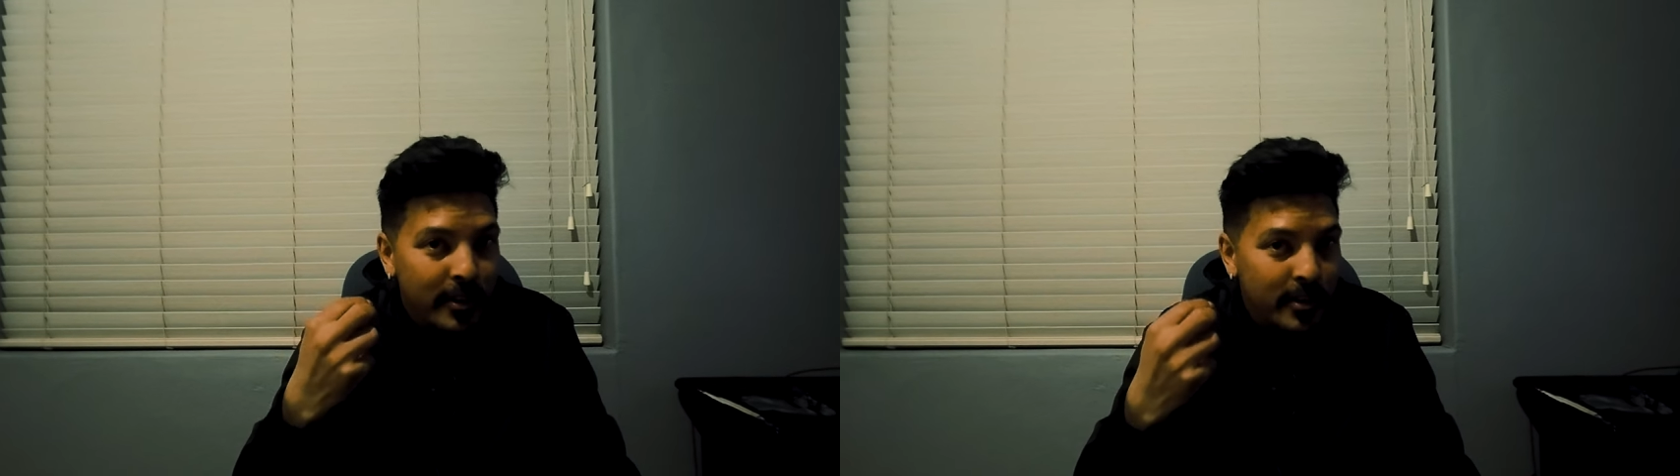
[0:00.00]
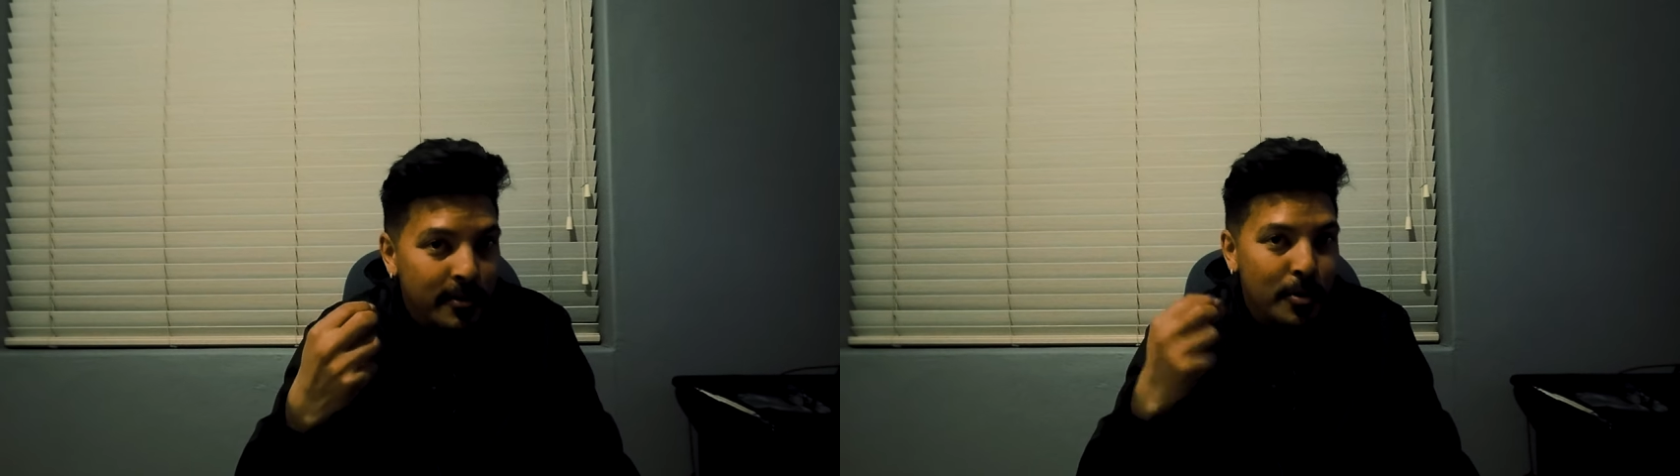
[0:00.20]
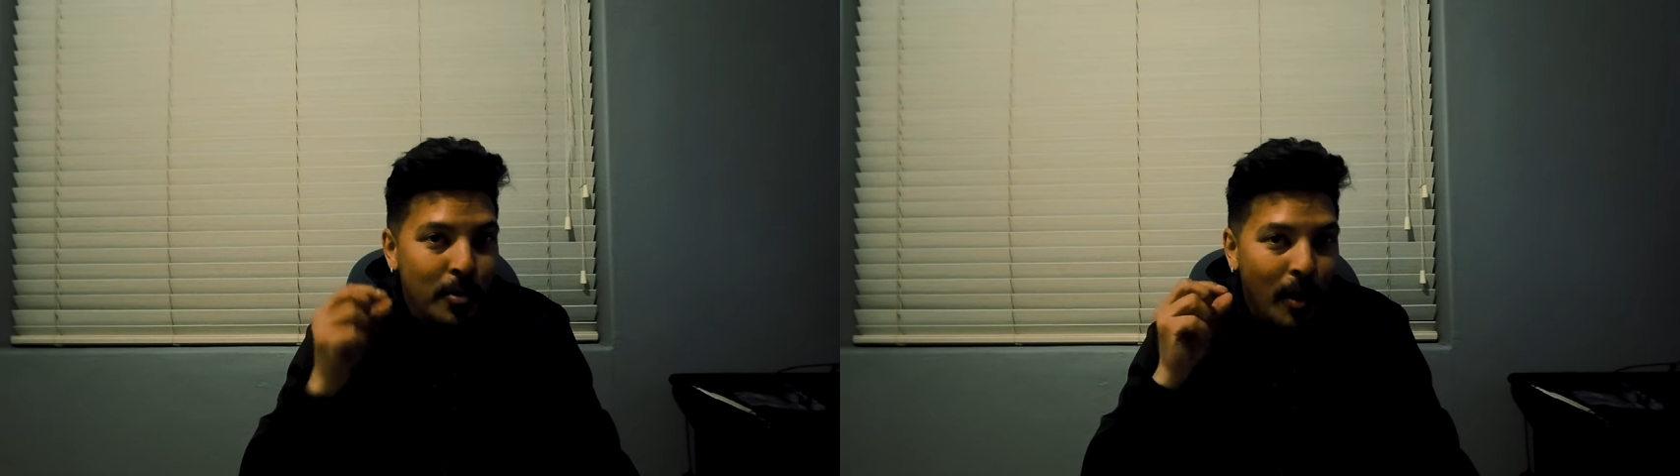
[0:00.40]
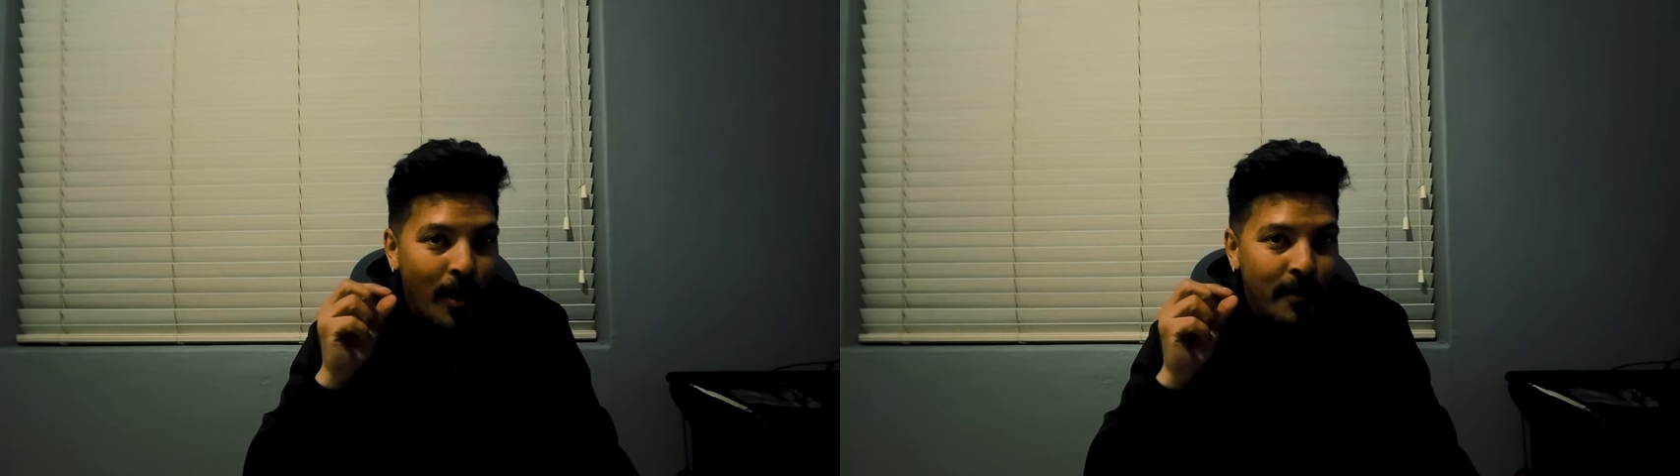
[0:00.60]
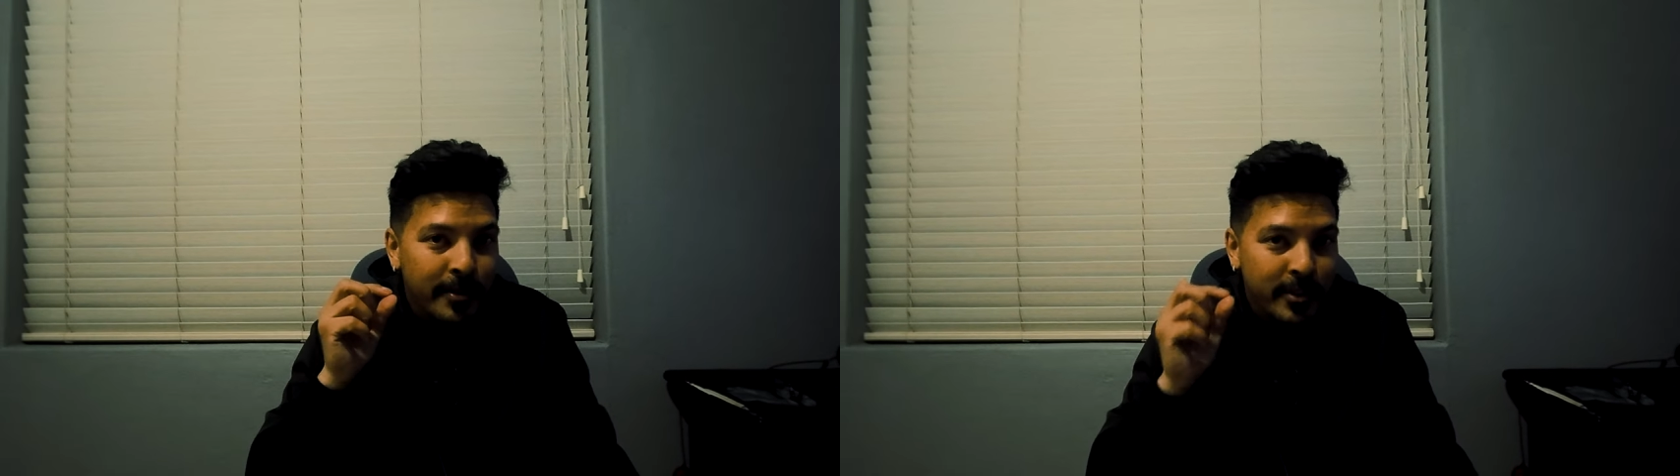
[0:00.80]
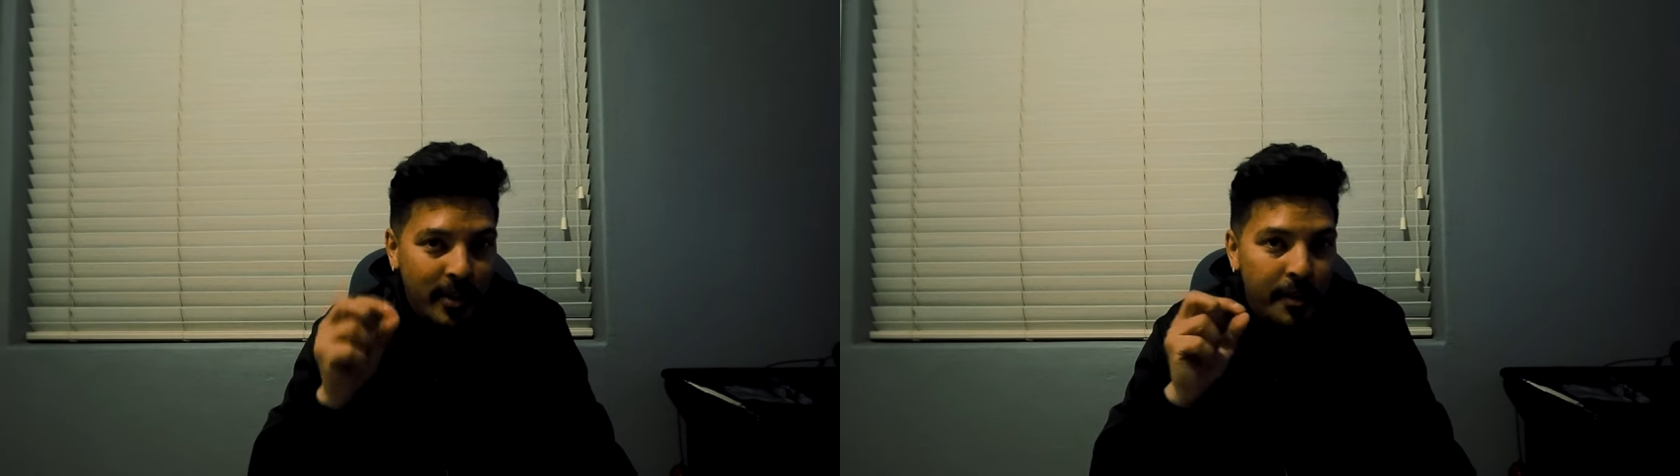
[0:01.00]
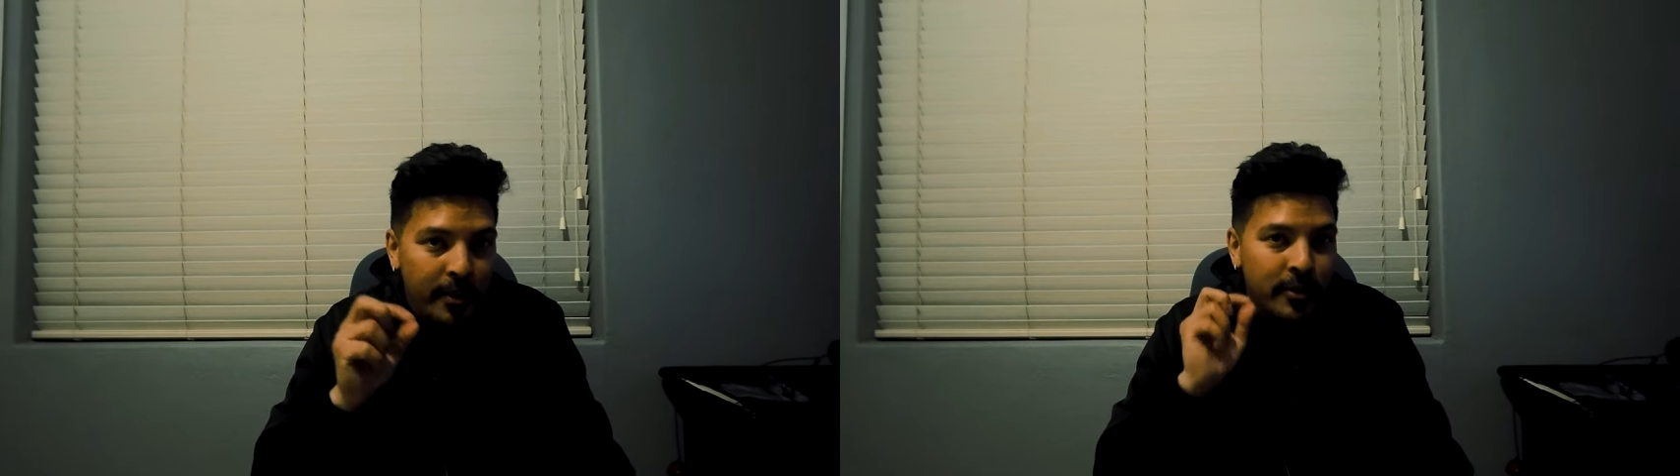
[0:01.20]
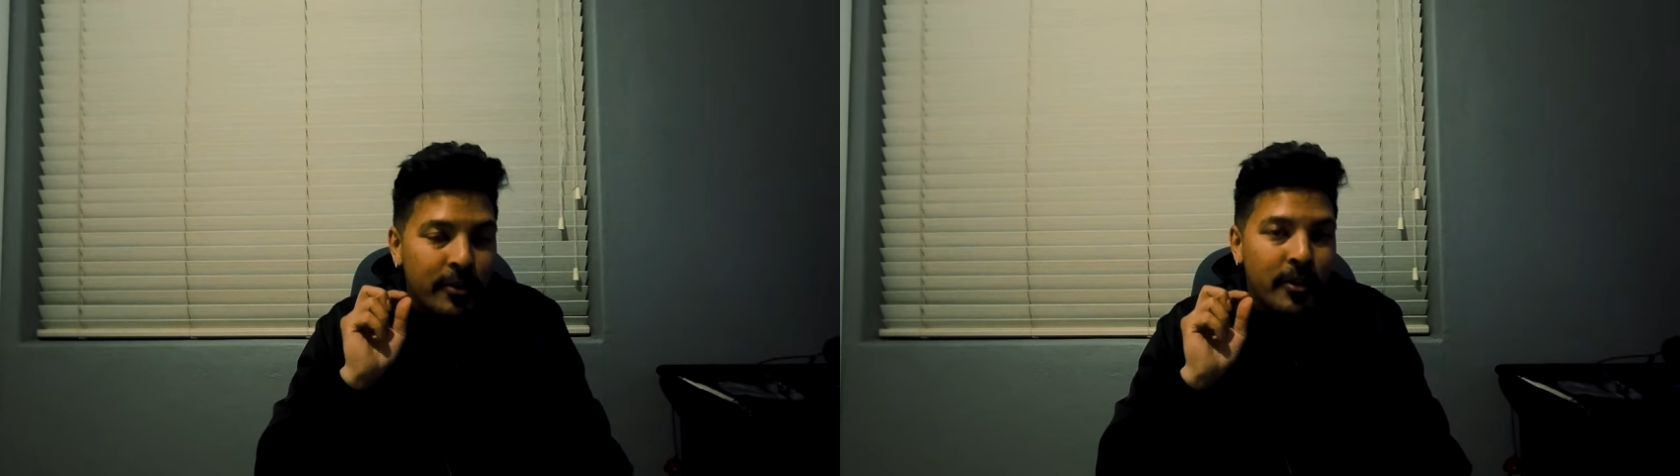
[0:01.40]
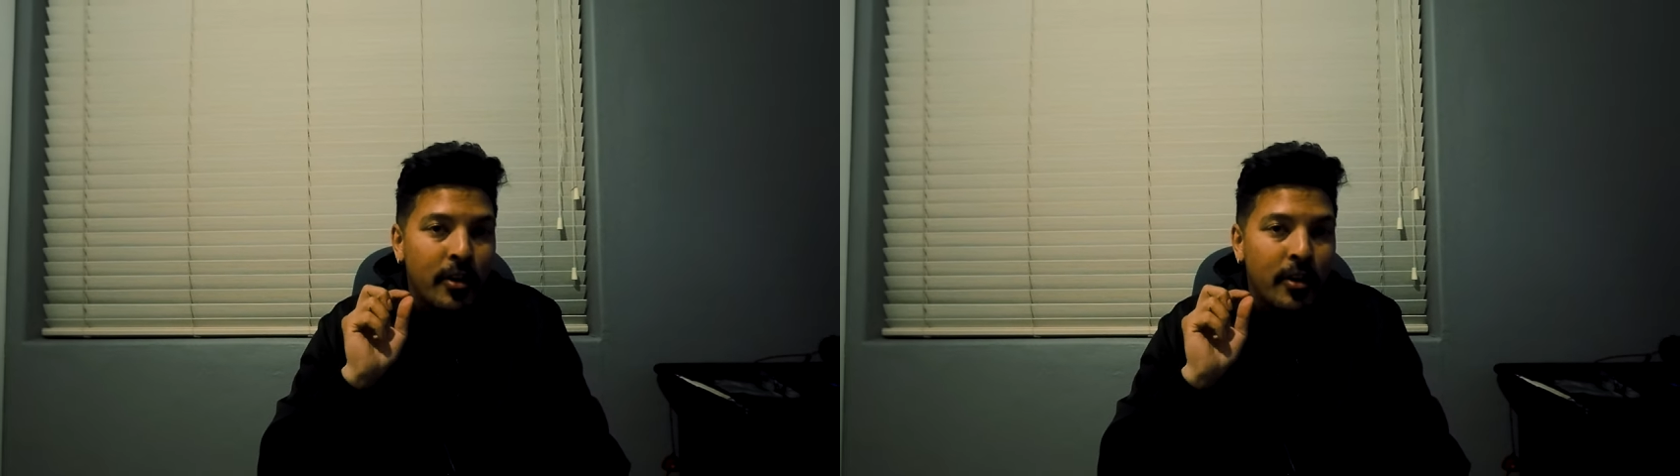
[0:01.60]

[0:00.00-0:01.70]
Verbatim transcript: review of Synthesis